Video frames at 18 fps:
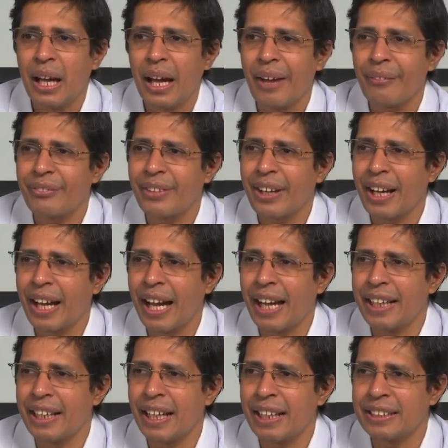After
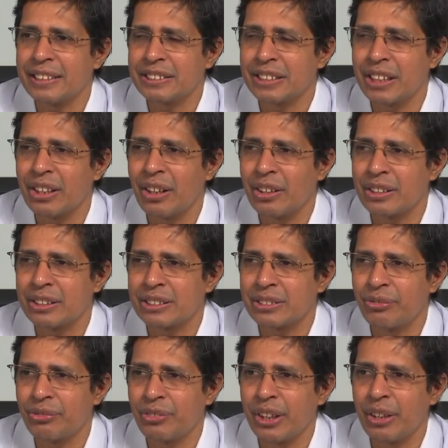add addition or
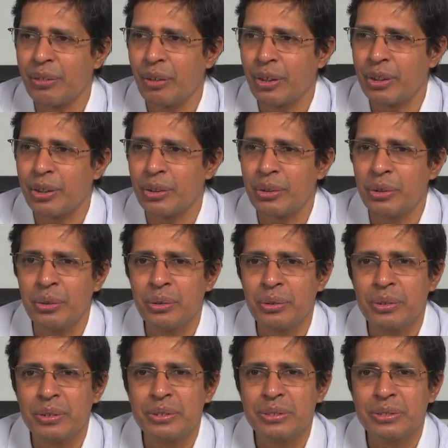shifting, what do you do?
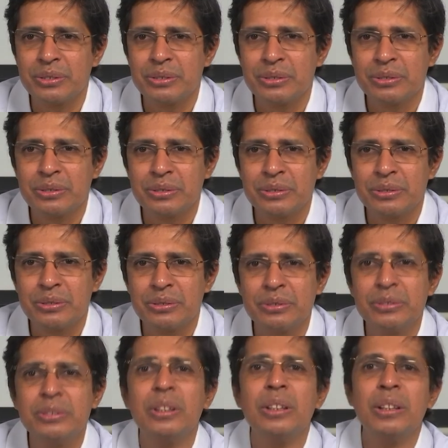
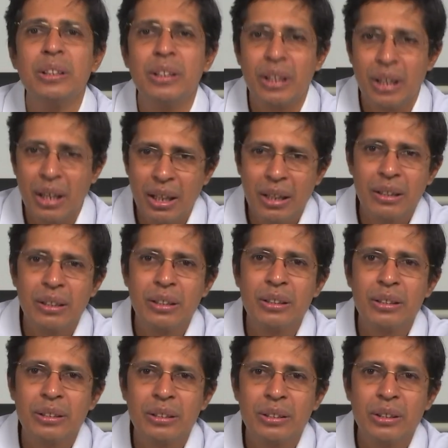Uh,
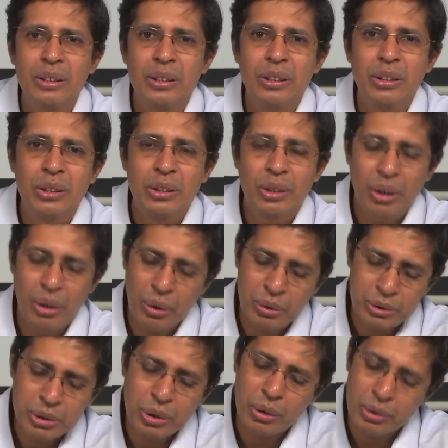
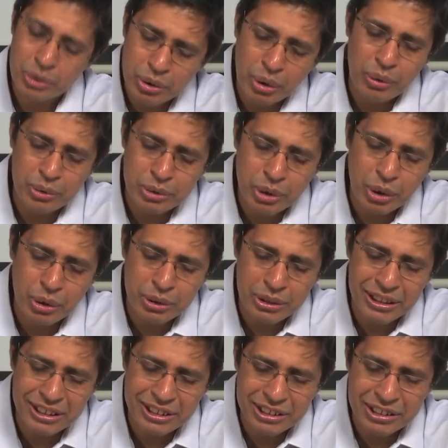oh, so so so
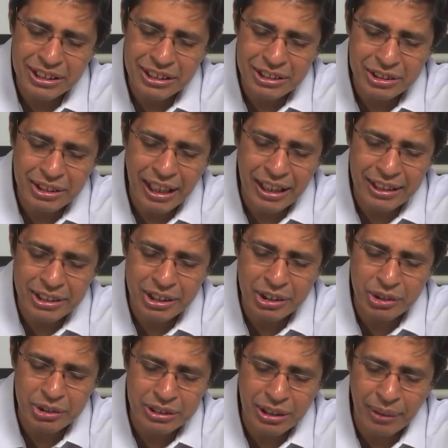this this gets
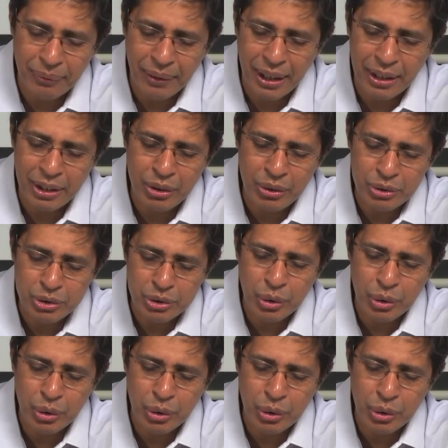into some value.